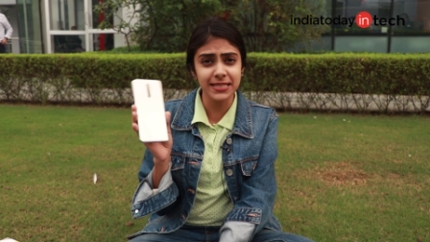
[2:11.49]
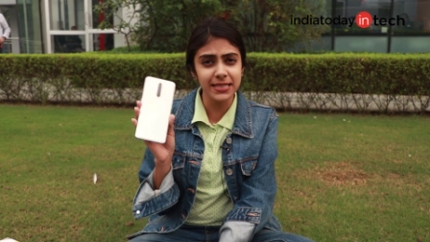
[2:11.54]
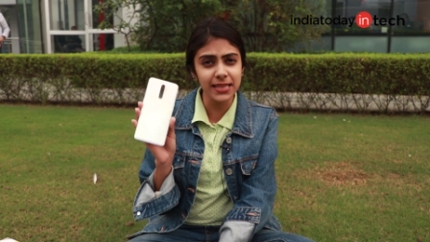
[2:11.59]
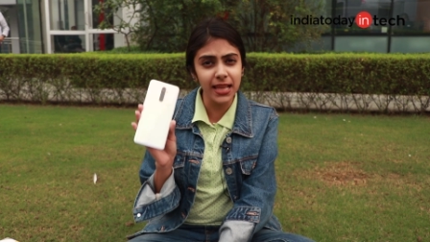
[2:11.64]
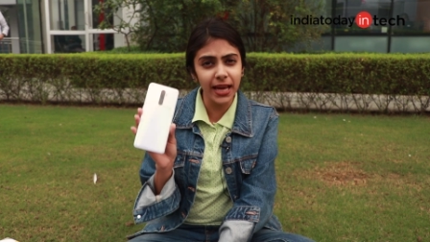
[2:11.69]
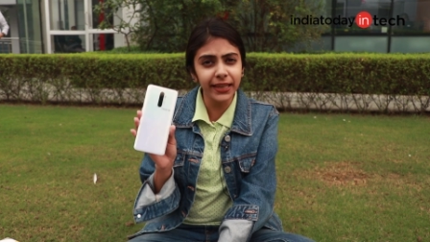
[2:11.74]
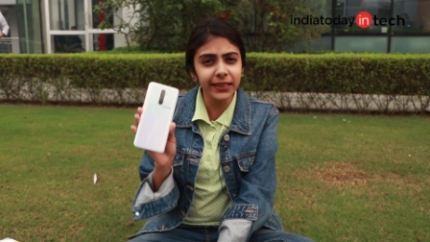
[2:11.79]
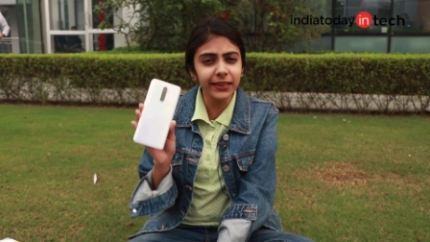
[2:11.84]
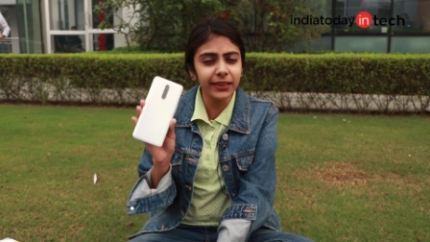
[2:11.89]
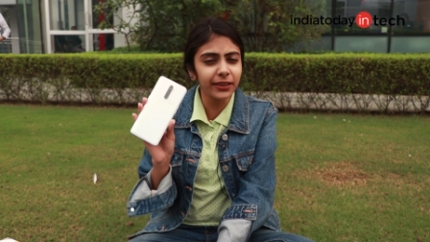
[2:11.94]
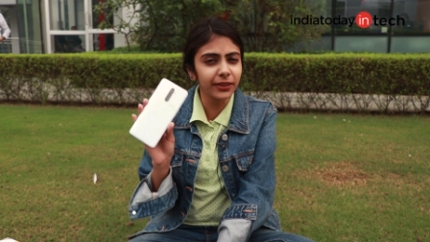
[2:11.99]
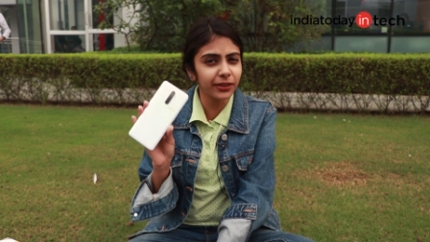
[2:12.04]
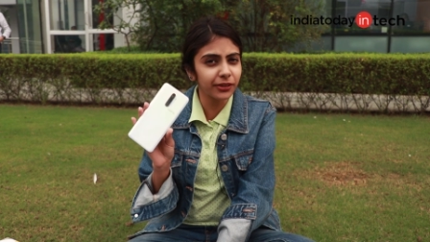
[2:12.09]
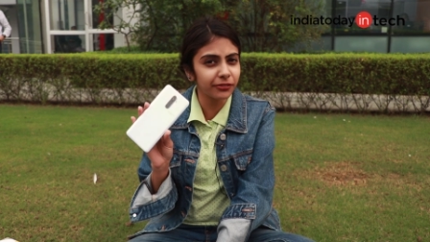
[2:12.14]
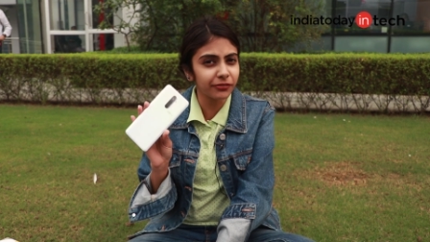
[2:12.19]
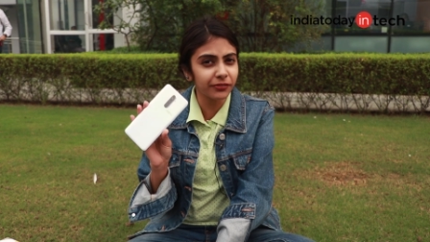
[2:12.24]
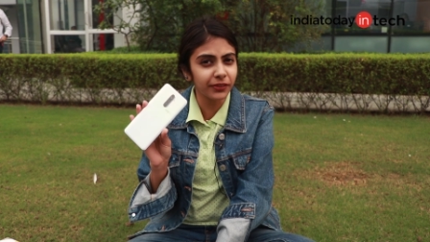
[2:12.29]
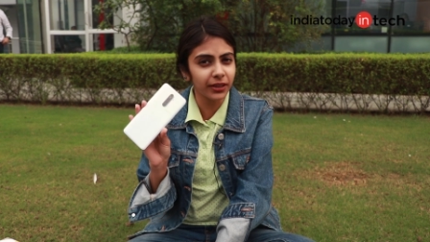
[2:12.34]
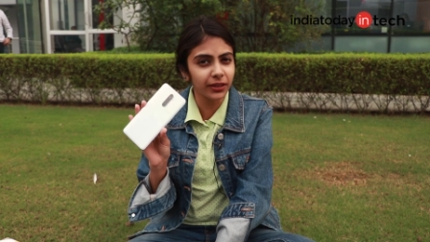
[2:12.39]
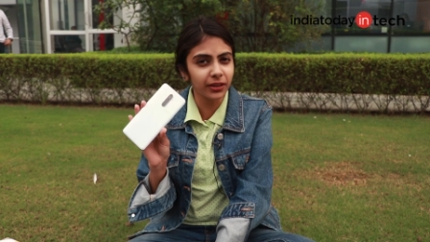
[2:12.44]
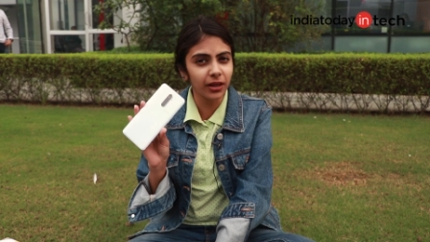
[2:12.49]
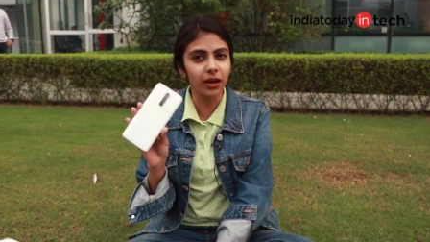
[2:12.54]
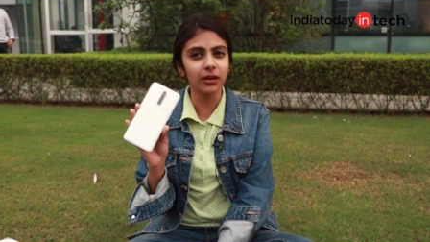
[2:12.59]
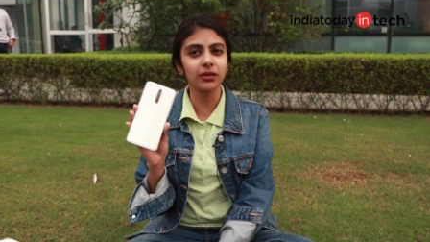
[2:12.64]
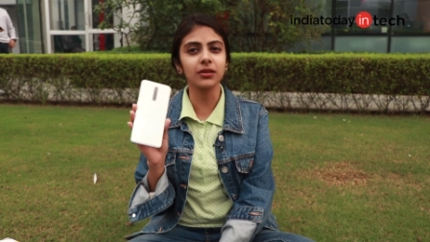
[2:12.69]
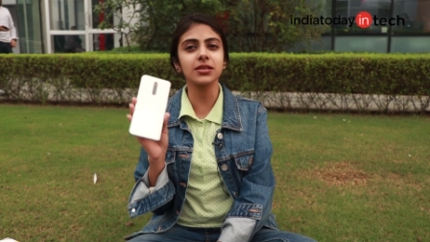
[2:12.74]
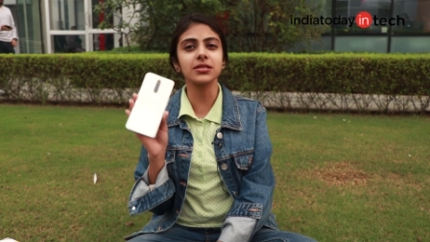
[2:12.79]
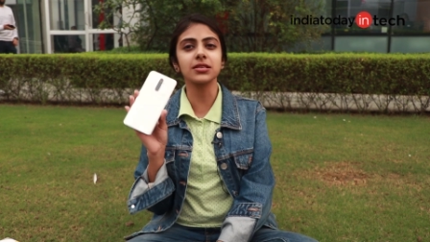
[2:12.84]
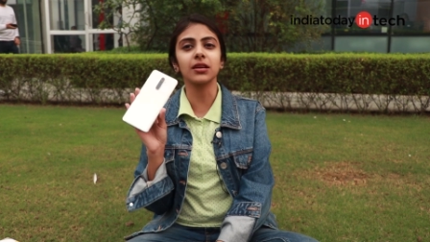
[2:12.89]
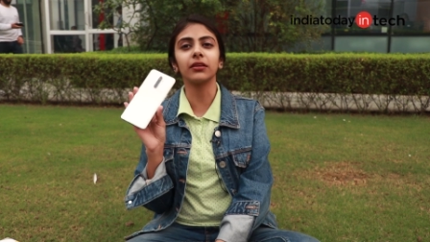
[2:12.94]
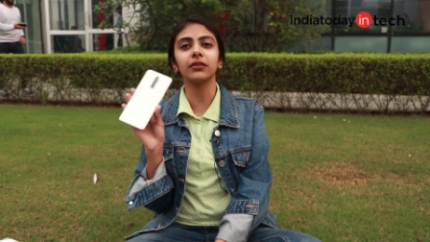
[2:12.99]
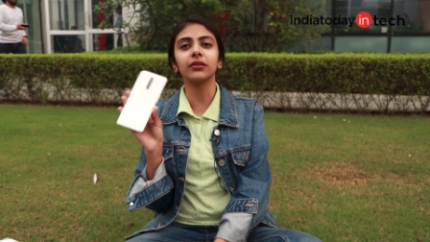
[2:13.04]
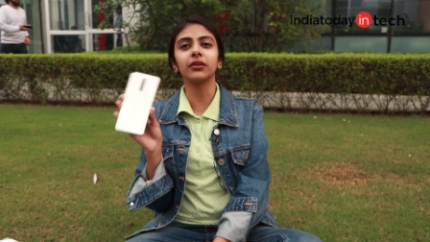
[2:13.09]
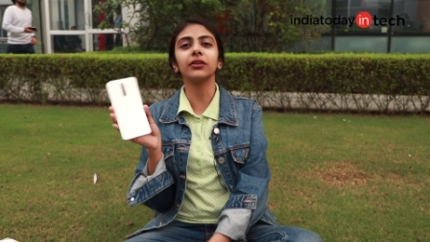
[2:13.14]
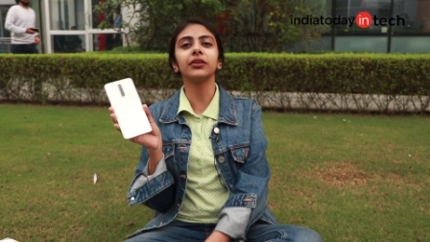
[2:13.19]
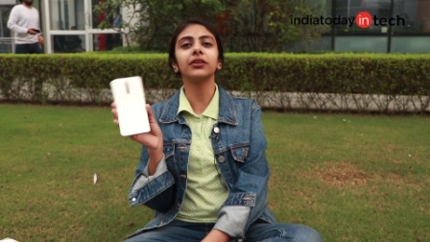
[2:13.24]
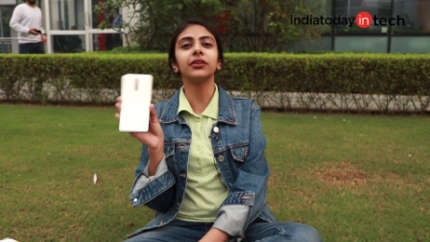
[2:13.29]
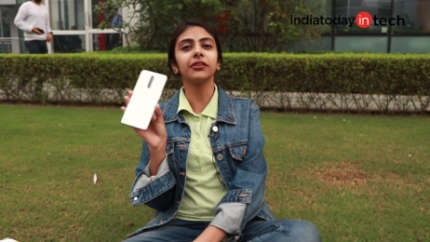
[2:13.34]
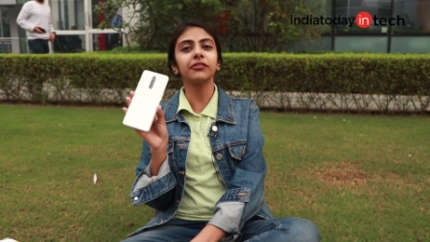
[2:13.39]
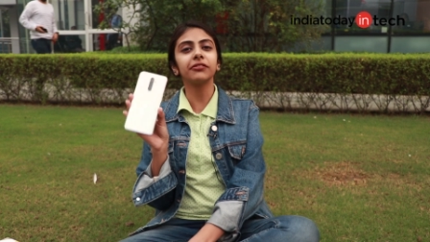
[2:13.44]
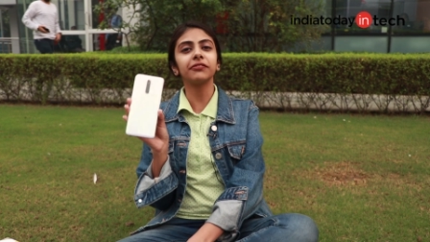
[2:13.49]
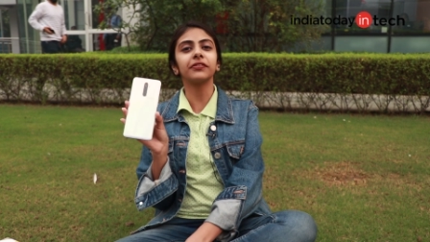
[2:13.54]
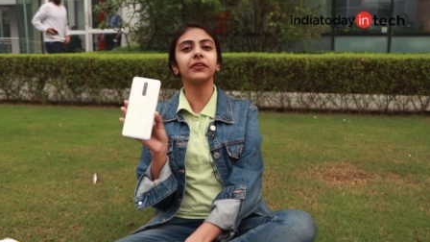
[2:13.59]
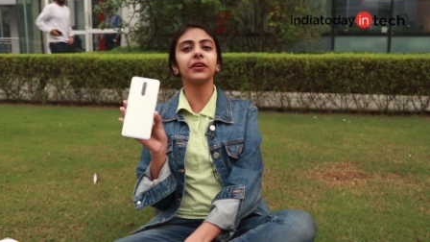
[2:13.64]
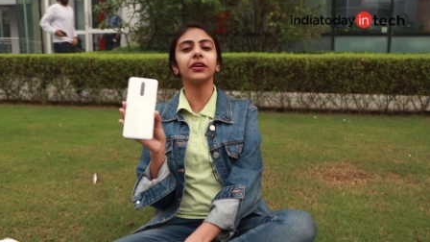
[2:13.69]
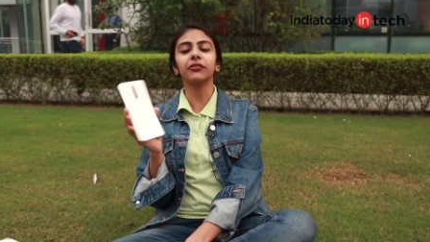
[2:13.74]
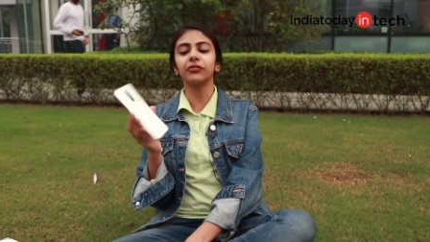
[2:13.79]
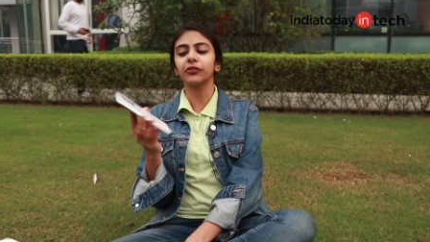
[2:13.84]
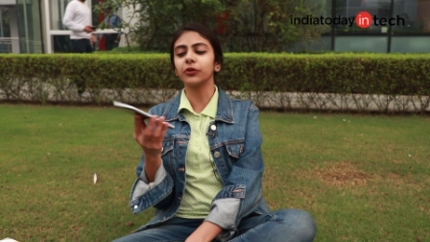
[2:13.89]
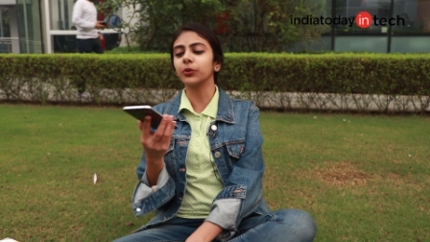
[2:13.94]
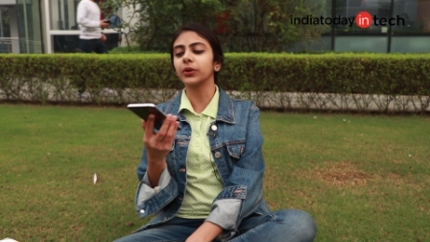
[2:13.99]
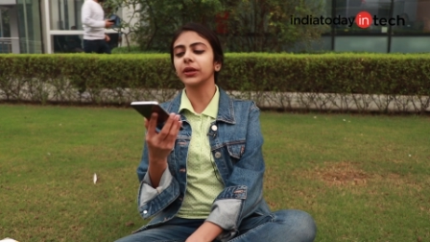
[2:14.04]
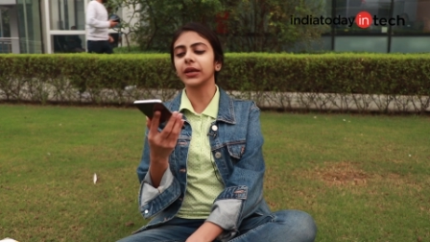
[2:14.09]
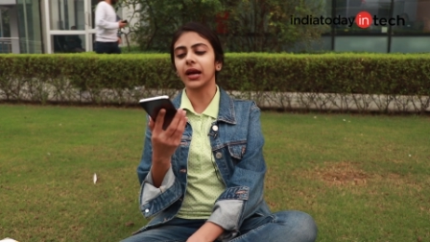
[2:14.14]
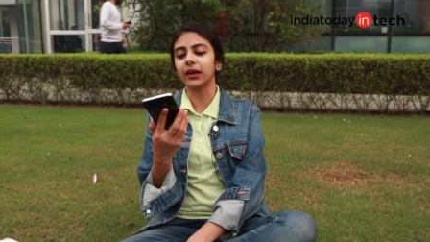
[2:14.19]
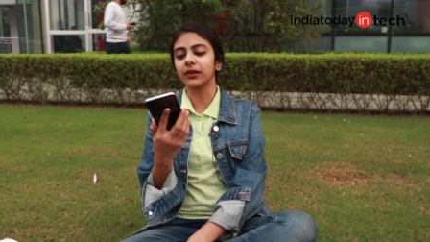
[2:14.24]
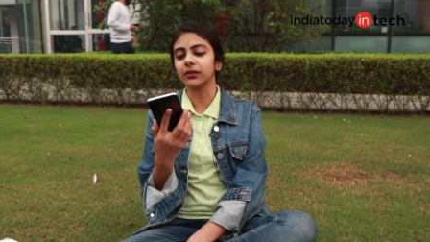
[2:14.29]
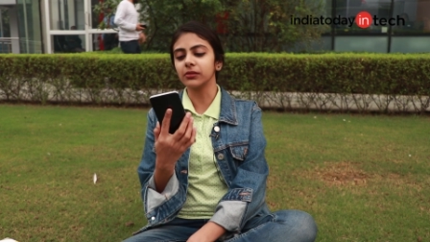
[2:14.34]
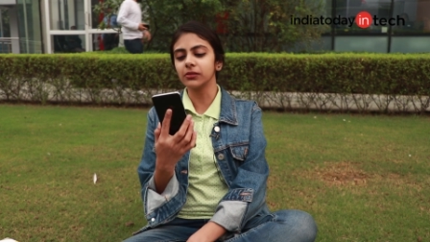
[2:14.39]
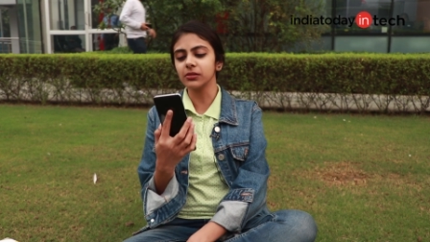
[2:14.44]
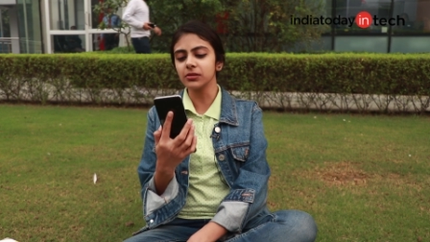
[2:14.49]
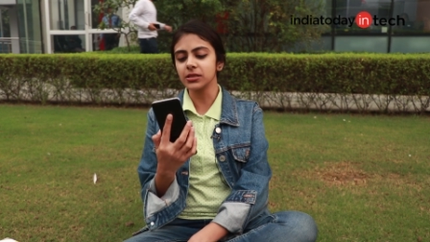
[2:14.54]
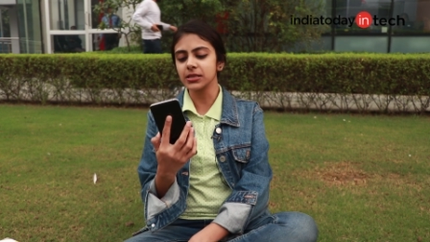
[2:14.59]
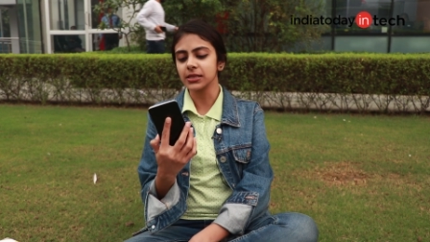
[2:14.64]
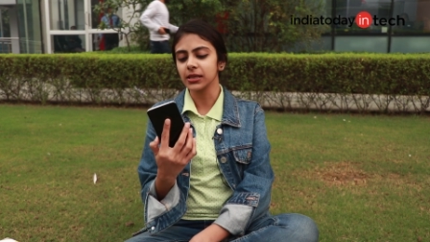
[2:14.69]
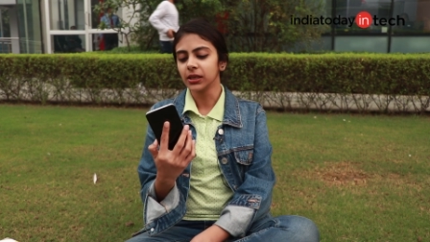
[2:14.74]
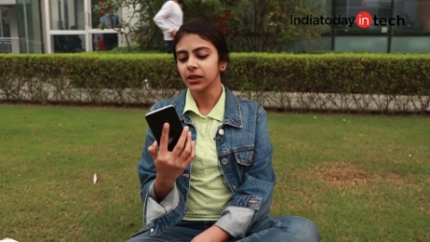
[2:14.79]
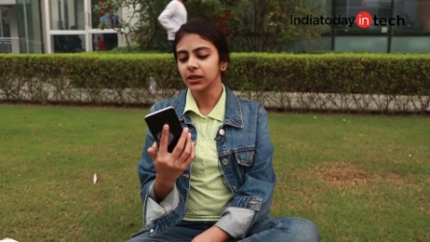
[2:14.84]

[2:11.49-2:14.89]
slightly different colors under different viewing angles.